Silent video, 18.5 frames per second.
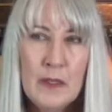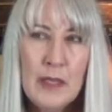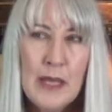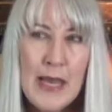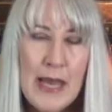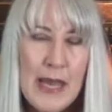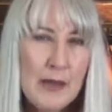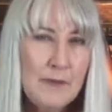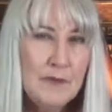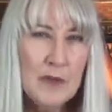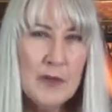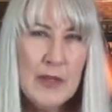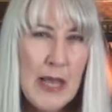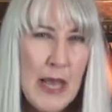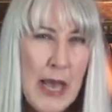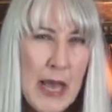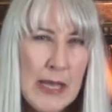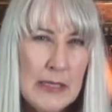after
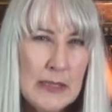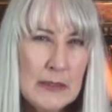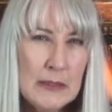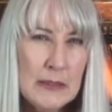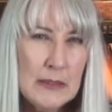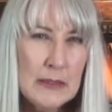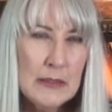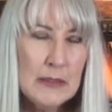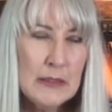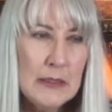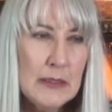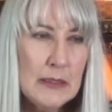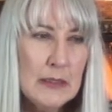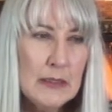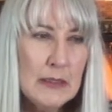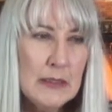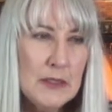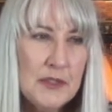that,
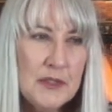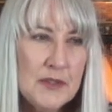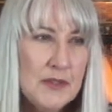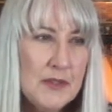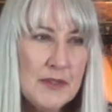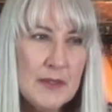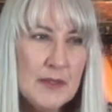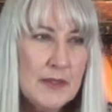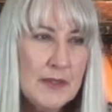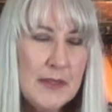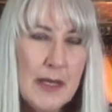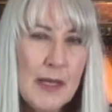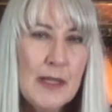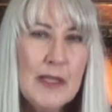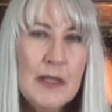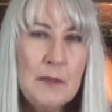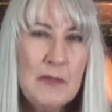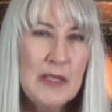just
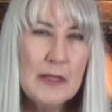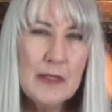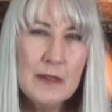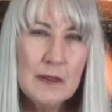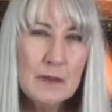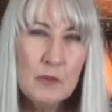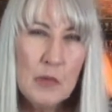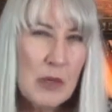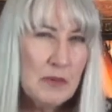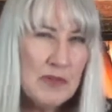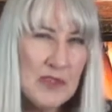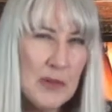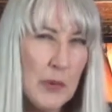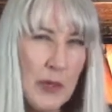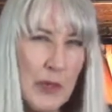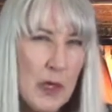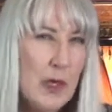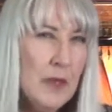telling me what was
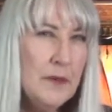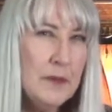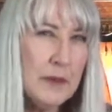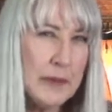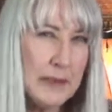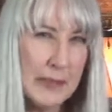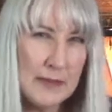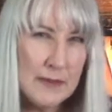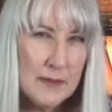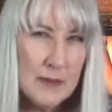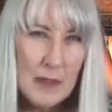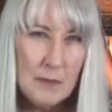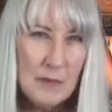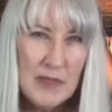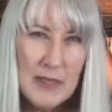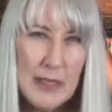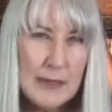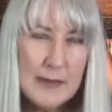going on during that time,
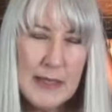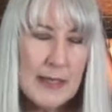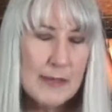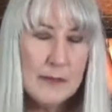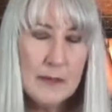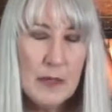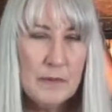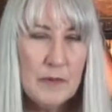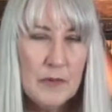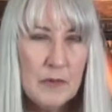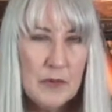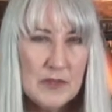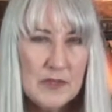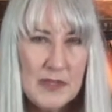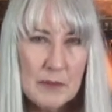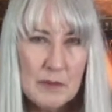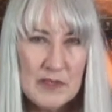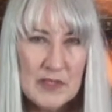that at that time, of
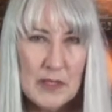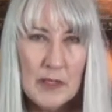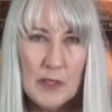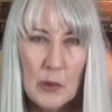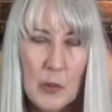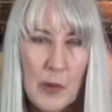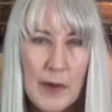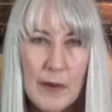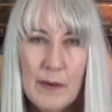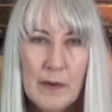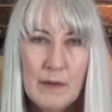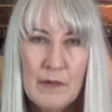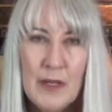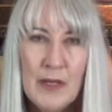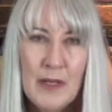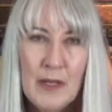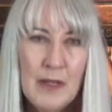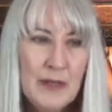course, I was unaware of.
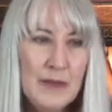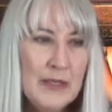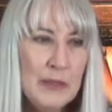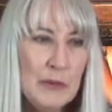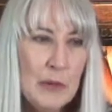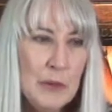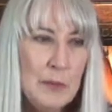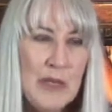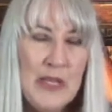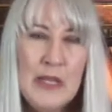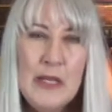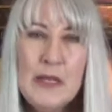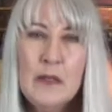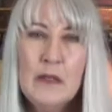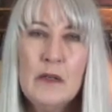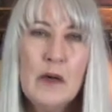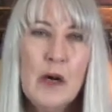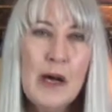They were meeting
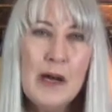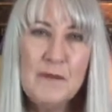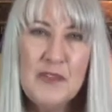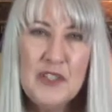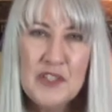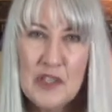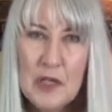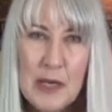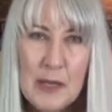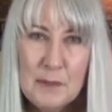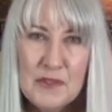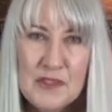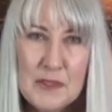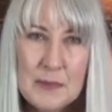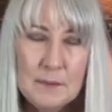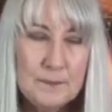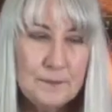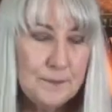in coffee shops
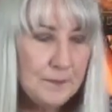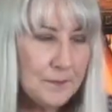and